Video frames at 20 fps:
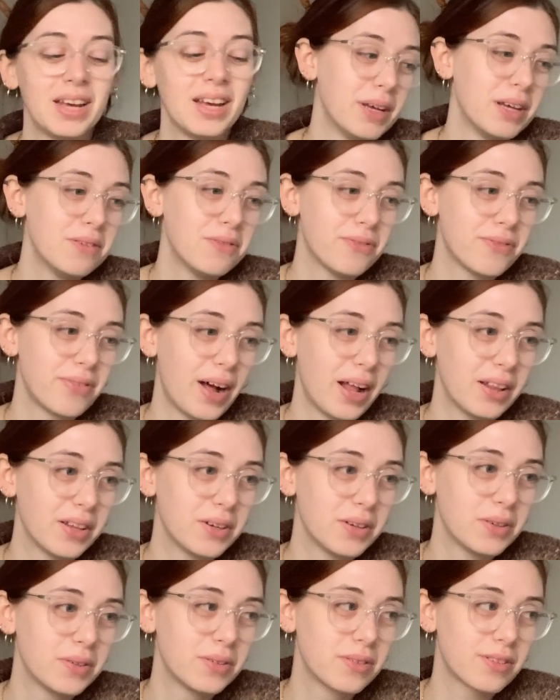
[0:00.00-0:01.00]
It
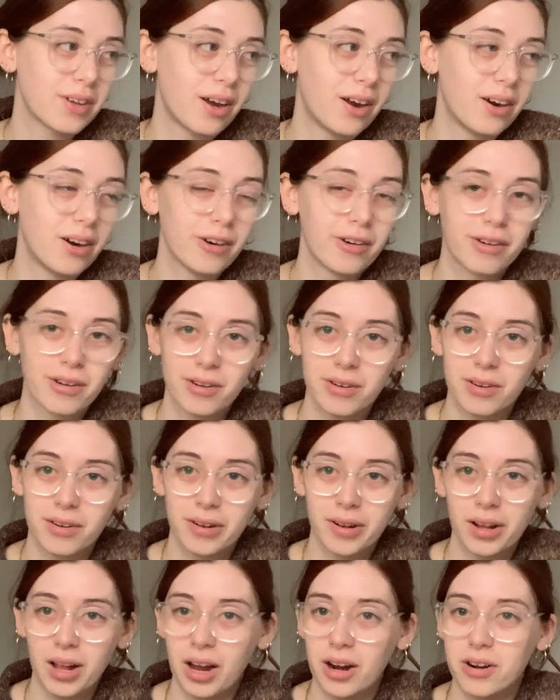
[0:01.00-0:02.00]
follows our
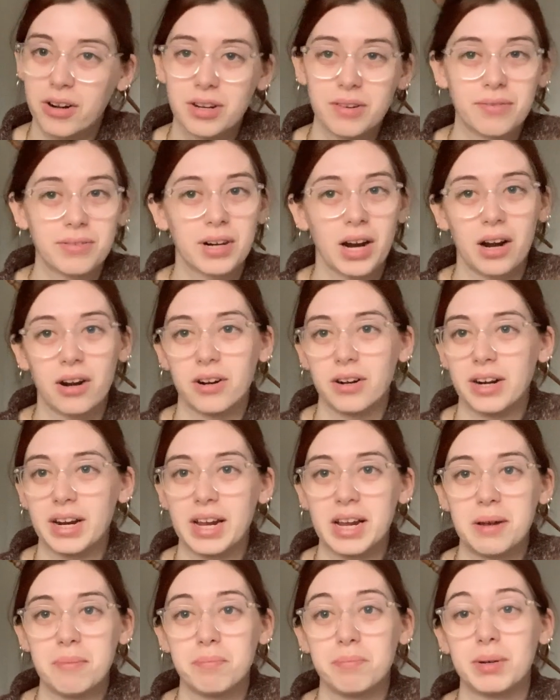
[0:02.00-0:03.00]
girl, I already forgot her
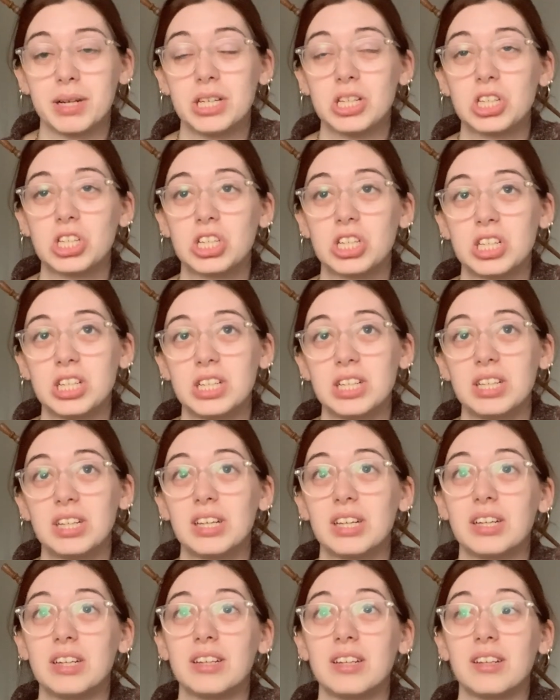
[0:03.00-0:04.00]
name, but she
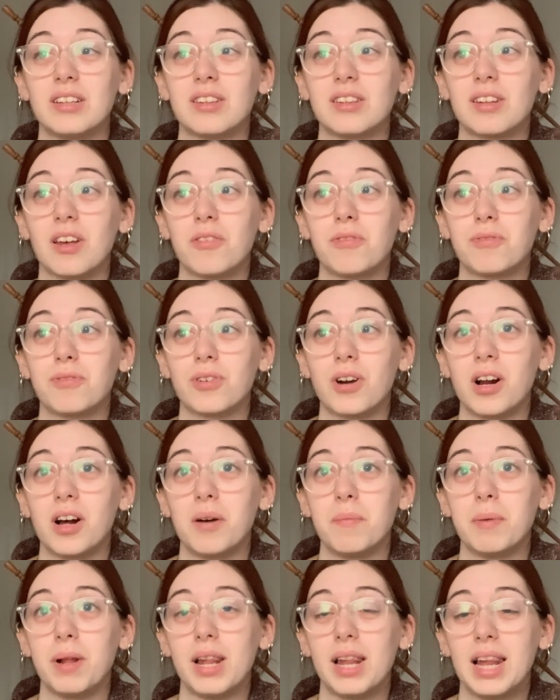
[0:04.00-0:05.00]
is
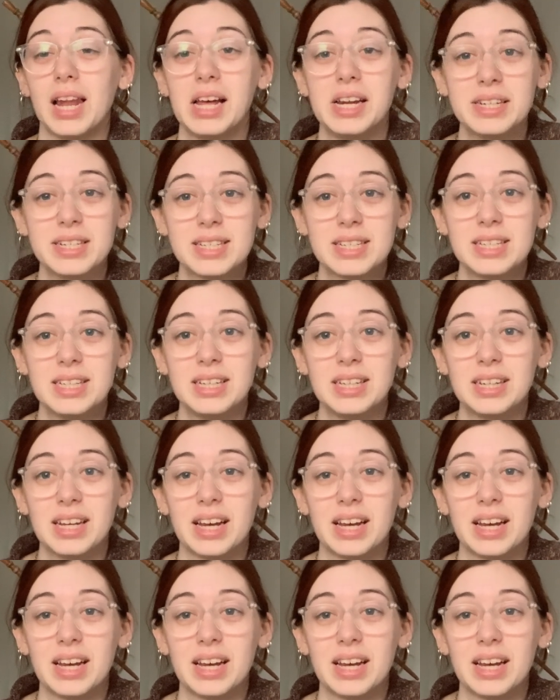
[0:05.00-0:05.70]
from London,